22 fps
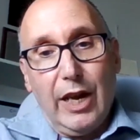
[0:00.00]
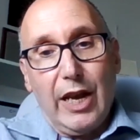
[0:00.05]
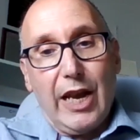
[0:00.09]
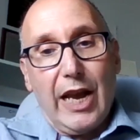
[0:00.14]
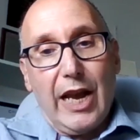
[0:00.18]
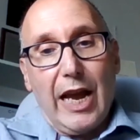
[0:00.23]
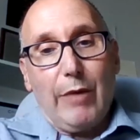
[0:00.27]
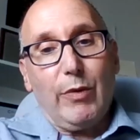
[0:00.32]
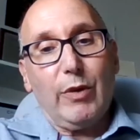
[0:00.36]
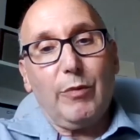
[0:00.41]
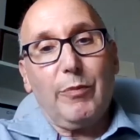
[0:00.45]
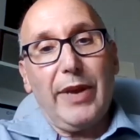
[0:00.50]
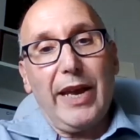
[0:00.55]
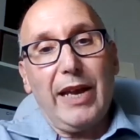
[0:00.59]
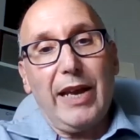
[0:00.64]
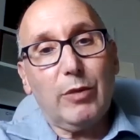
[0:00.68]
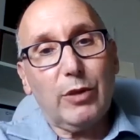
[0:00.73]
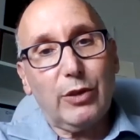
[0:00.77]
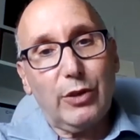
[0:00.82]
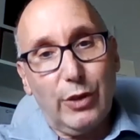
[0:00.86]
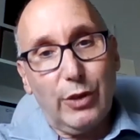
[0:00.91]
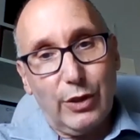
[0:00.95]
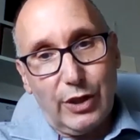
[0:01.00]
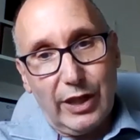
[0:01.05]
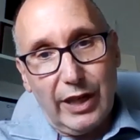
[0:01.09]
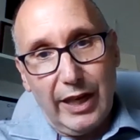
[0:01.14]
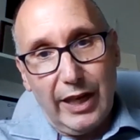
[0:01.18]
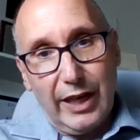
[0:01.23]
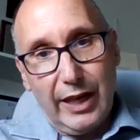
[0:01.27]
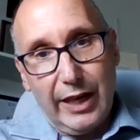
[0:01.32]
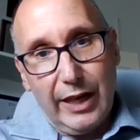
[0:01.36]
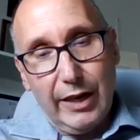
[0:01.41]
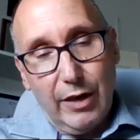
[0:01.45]
And we'll be able to
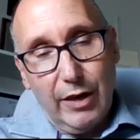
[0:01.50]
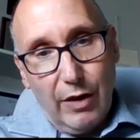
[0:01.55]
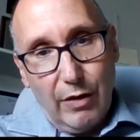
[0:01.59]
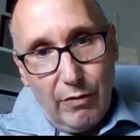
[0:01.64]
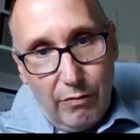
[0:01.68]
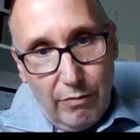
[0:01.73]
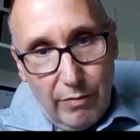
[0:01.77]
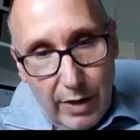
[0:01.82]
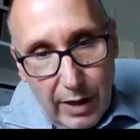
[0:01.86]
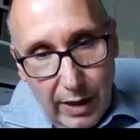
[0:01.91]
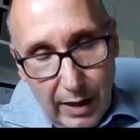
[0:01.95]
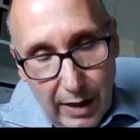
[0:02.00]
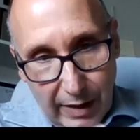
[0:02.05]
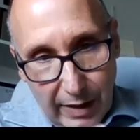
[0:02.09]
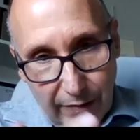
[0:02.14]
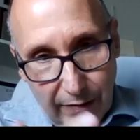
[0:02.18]
see really